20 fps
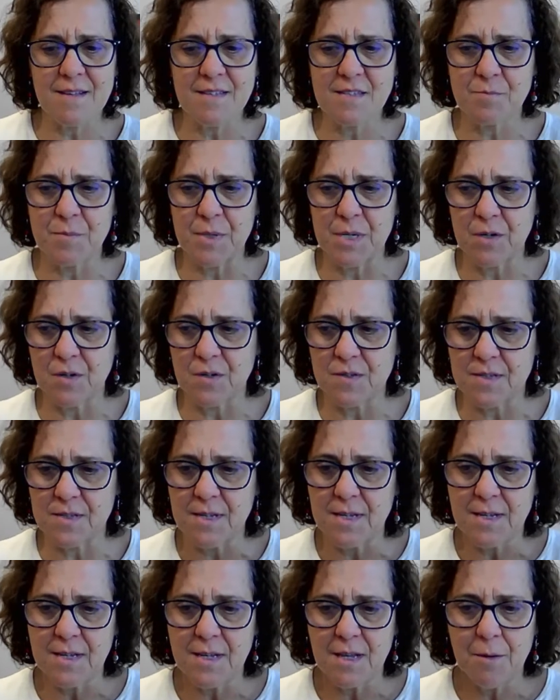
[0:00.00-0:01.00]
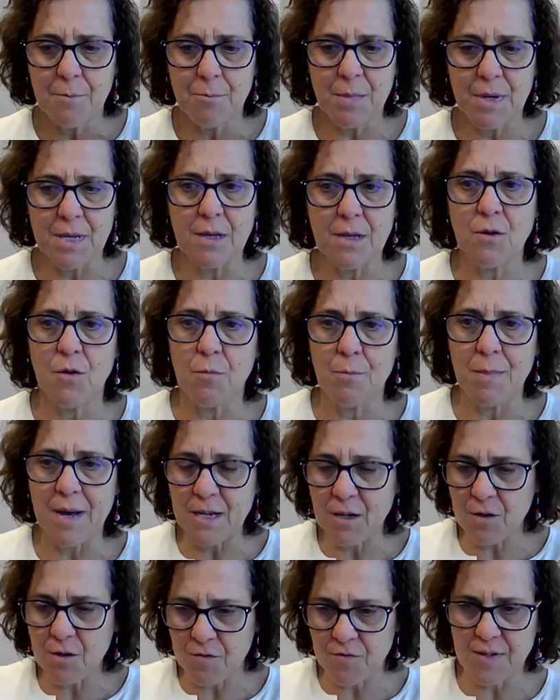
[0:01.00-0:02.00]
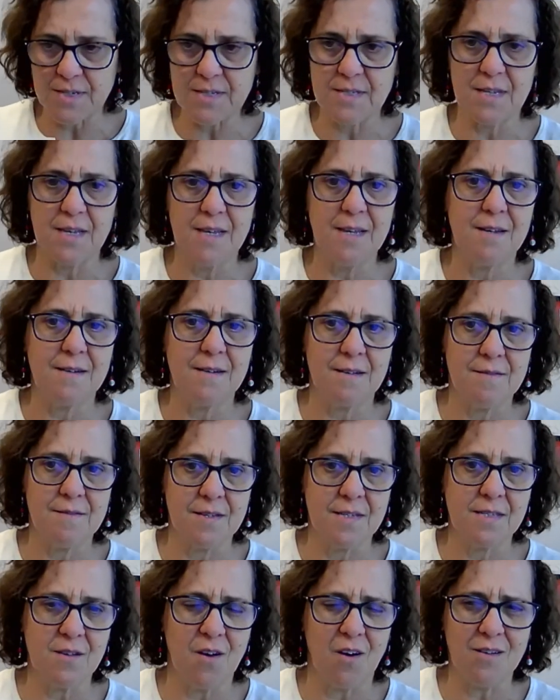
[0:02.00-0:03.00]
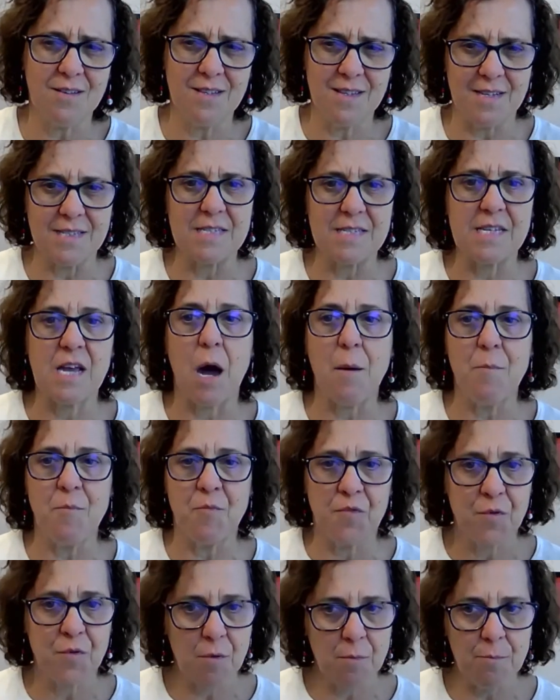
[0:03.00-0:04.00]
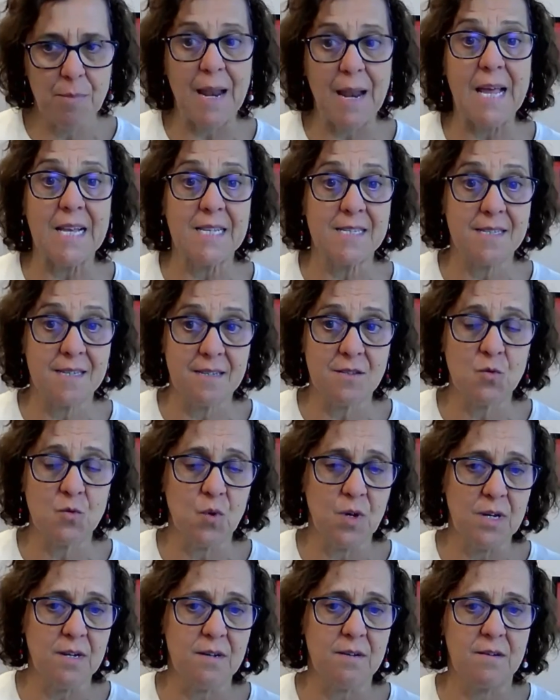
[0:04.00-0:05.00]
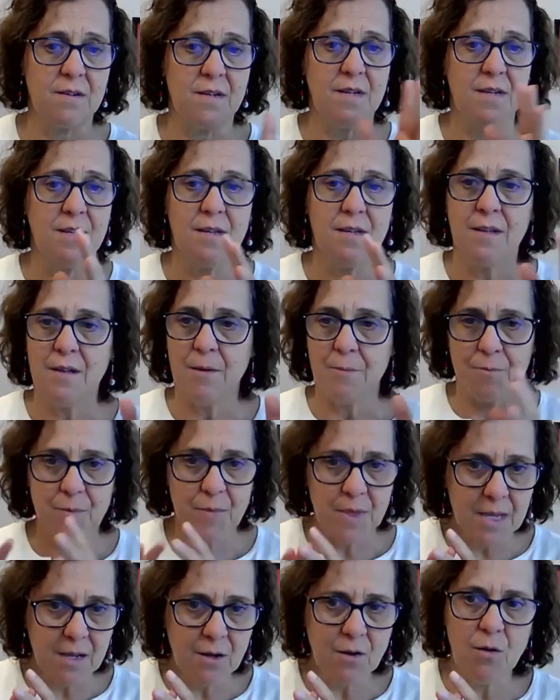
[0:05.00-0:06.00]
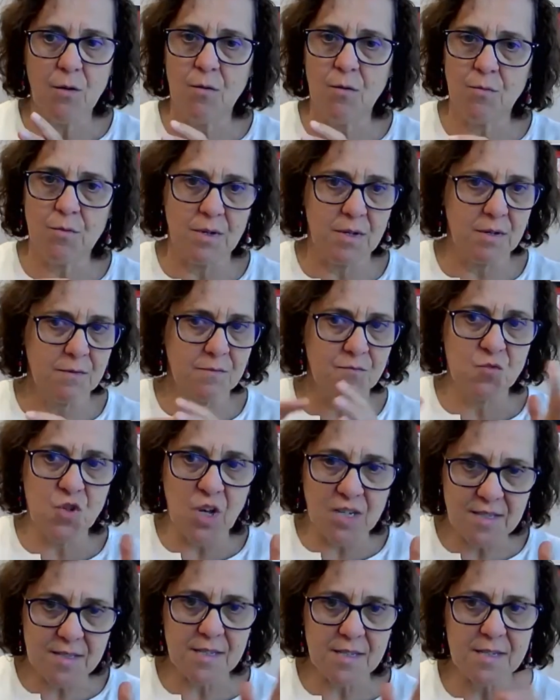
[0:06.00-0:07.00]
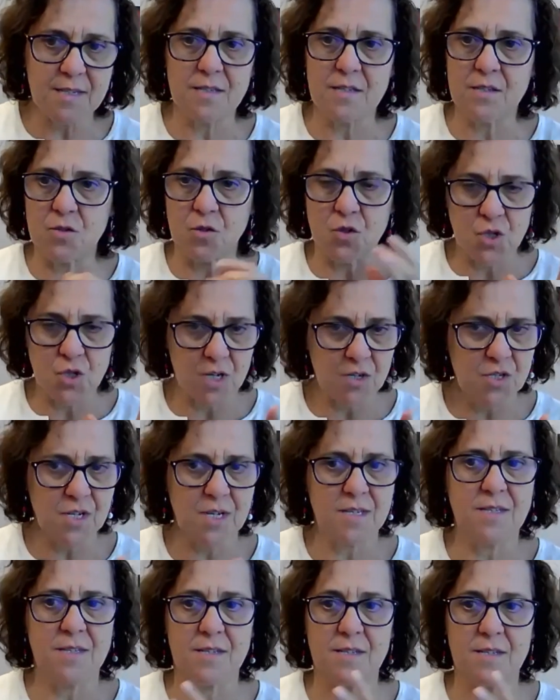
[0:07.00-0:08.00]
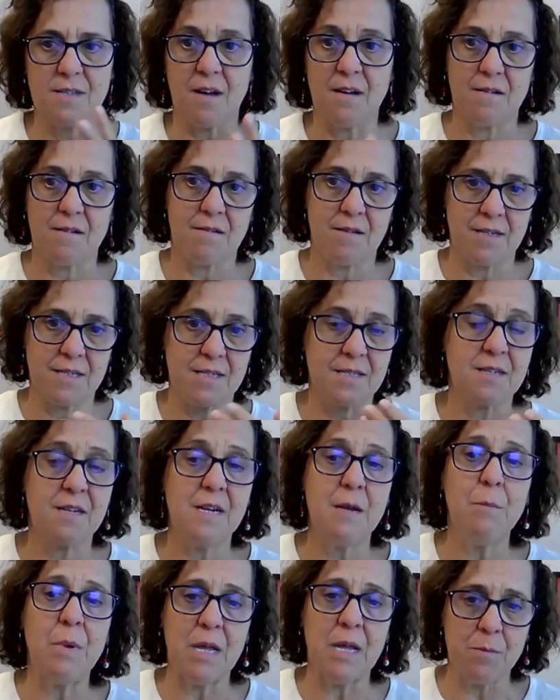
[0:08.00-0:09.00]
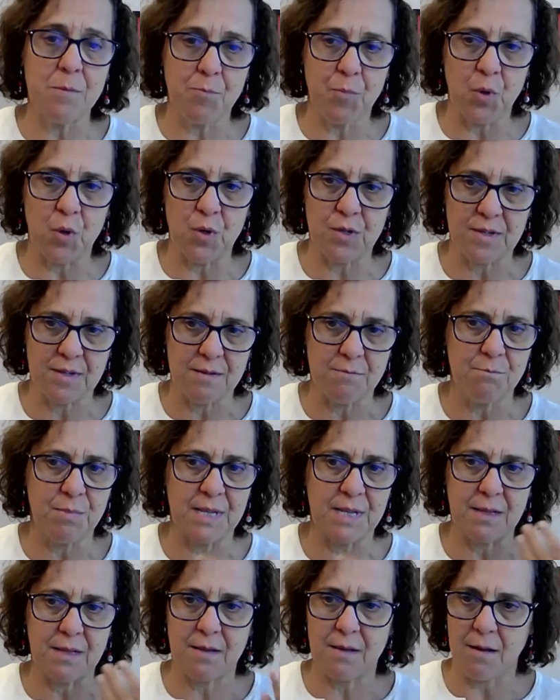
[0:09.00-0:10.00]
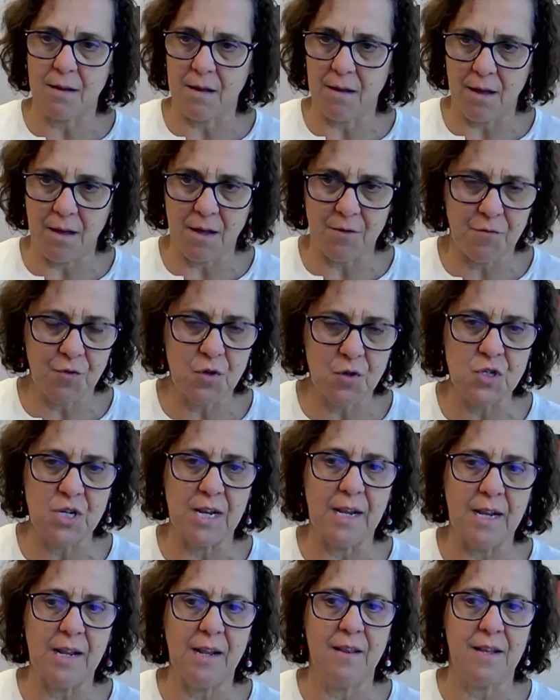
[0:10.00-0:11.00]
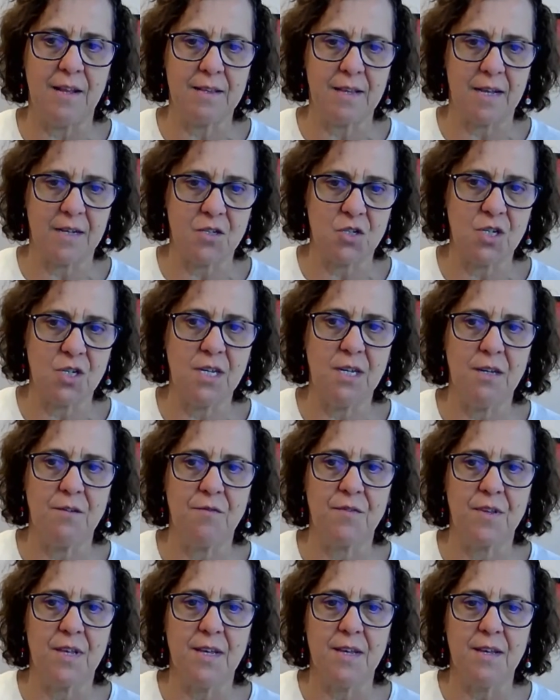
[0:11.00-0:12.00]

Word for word: this because, you know, many of us here in this audience come from places where, you know, uh, justice, social justice are extremely important, but unfortunately not achieved.